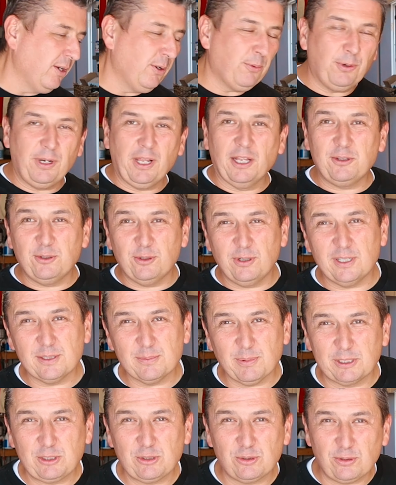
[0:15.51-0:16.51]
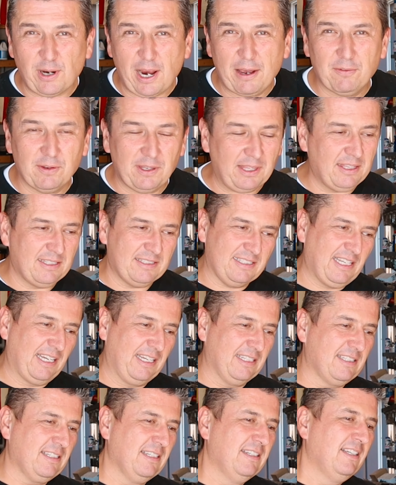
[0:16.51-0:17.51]
we're not doing as much traveling these
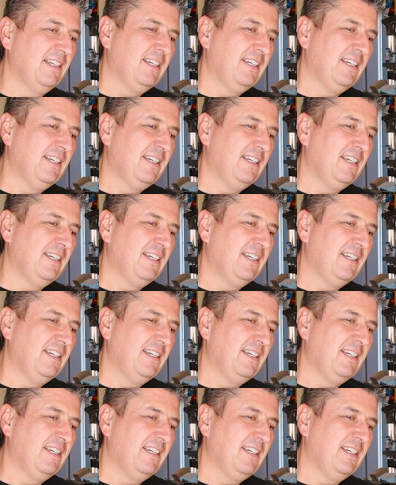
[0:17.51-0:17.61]
days.